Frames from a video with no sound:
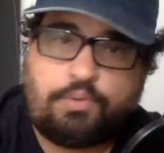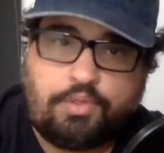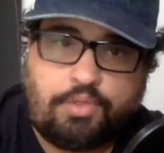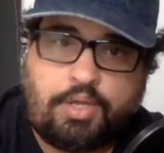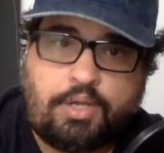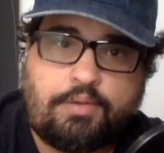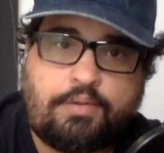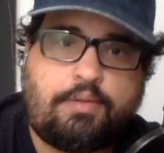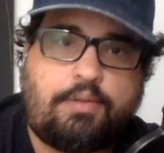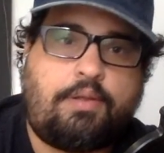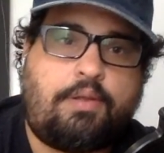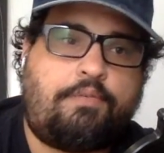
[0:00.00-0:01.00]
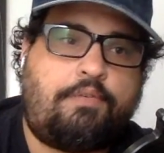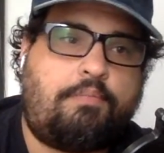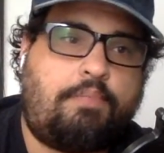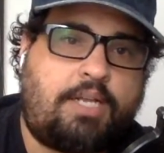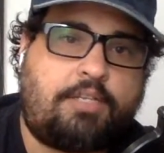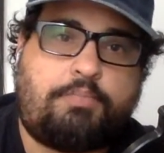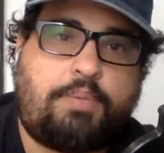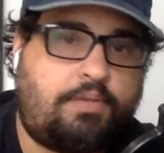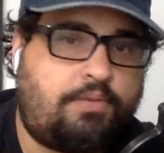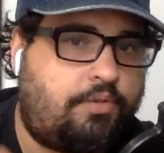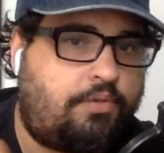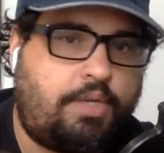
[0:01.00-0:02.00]
Thought from
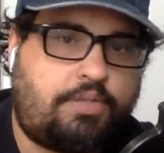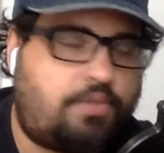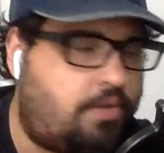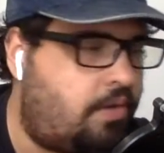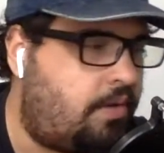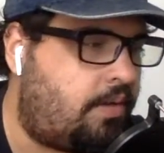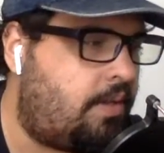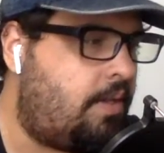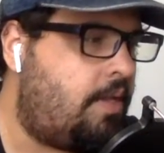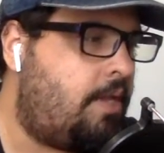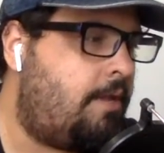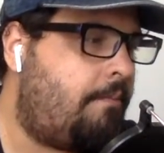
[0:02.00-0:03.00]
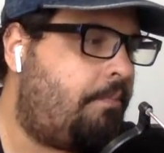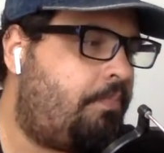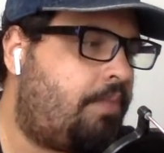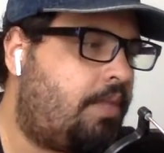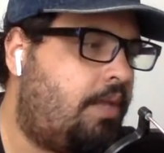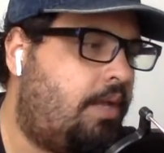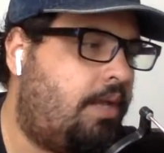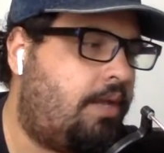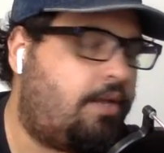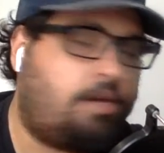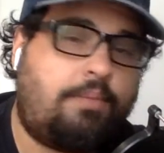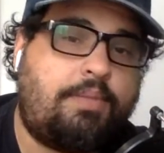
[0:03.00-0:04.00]
Backspacer, great song.
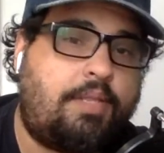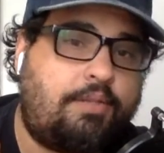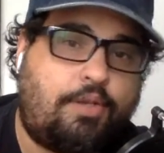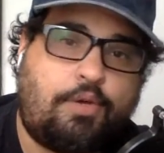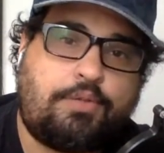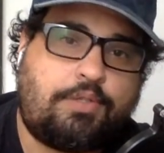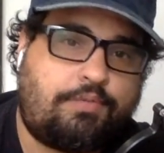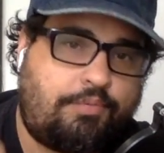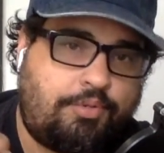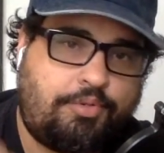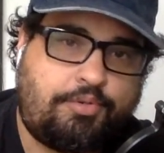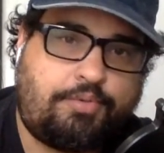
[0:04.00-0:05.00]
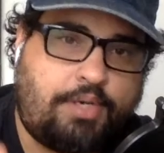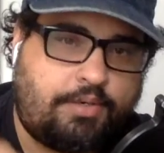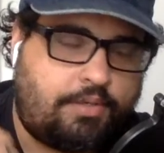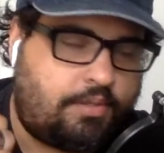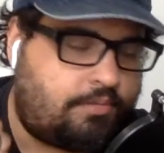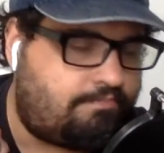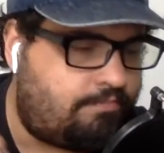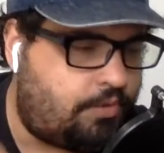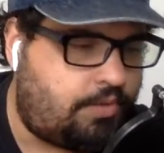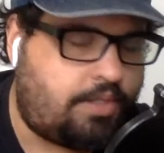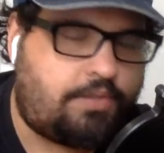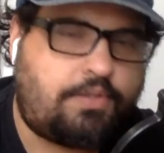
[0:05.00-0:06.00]
Come Then Goes is from the new record, a
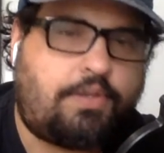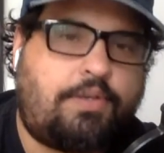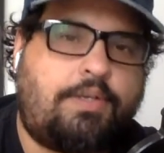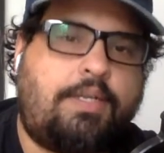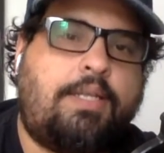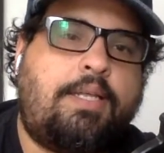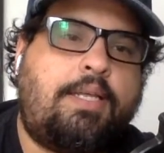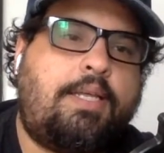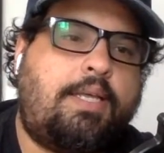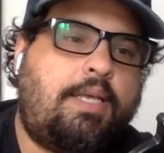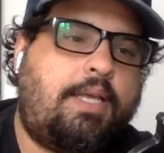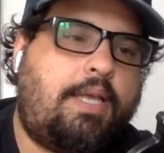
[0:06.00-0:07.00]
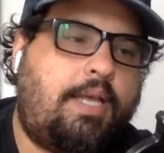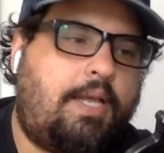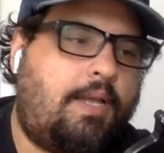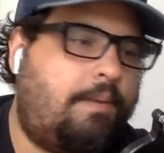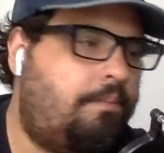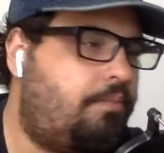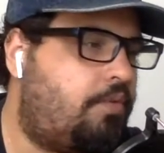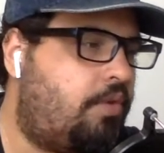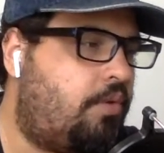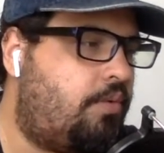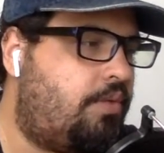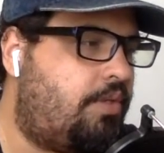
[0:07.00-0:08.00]
great song.
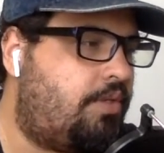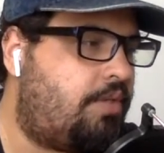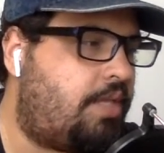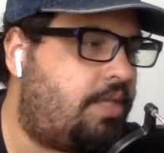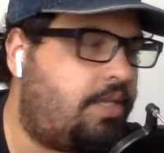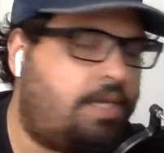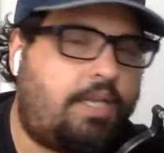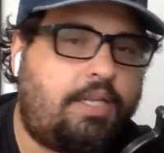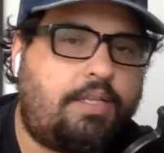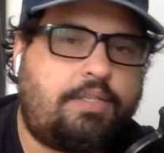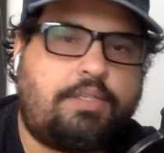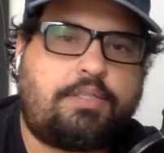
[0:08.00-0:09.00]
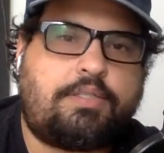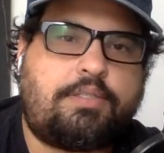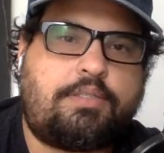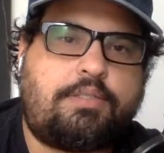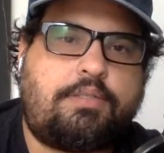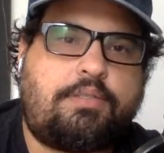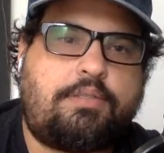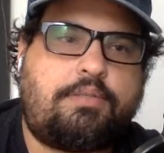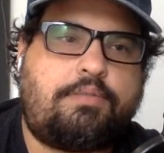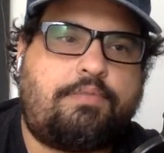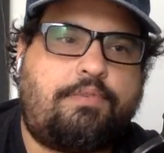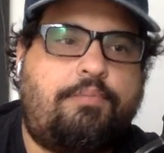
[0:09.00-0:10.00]
So, I think Eddie just,
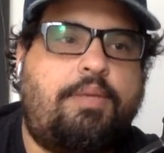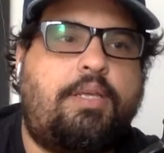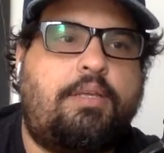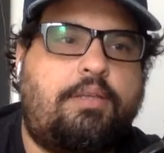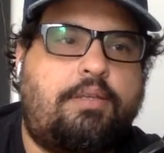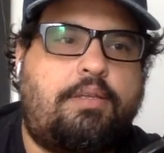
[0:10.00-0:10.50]
for me,